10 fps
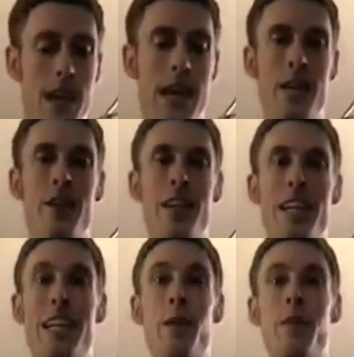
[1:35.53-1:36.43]
and you need to
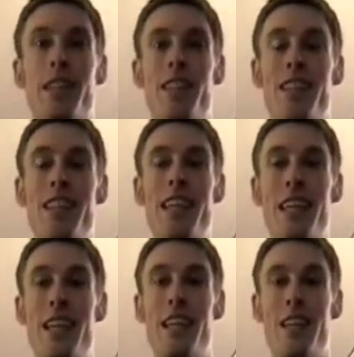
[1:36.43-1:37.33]
gimmick the
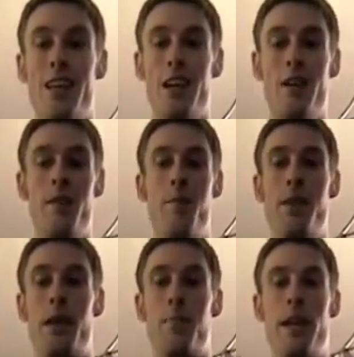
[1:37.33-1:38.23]
lid of the
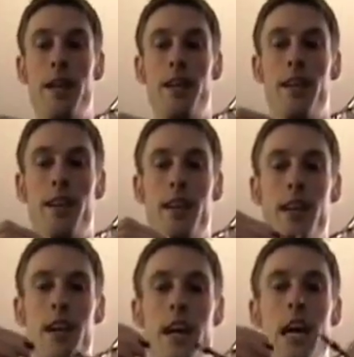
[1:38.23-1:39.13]
Bic pen.
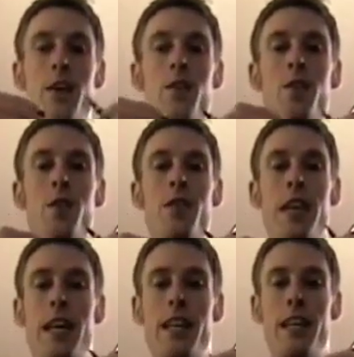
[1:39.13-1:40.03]
How you do
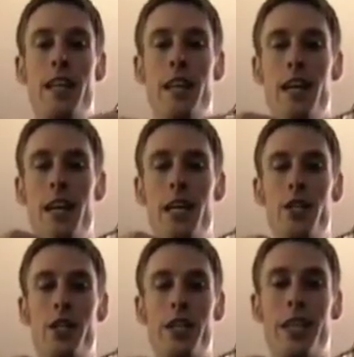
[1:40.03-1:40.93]
that is
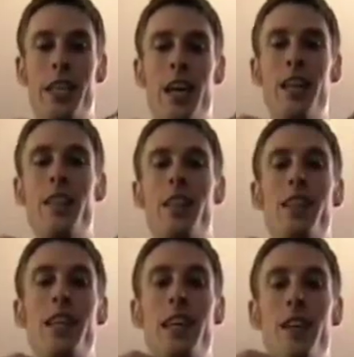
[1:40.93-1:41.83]
you're going to cut the
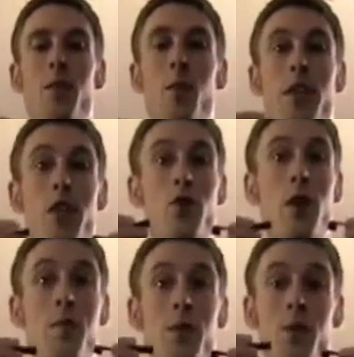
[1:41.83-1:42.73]
lid with a
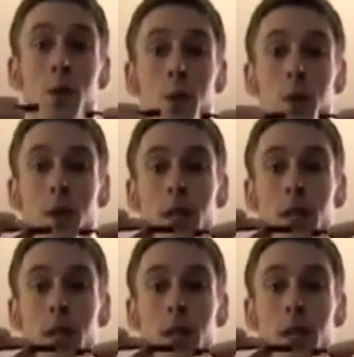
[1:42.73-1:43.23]
Dremel tool